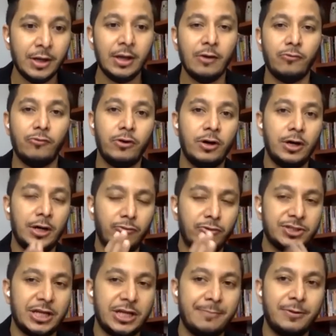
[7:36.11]

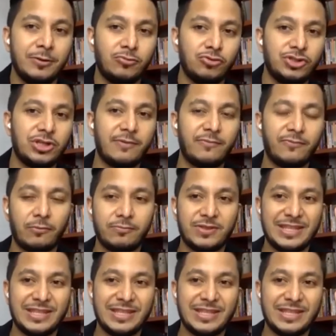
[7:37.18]
was able to jump from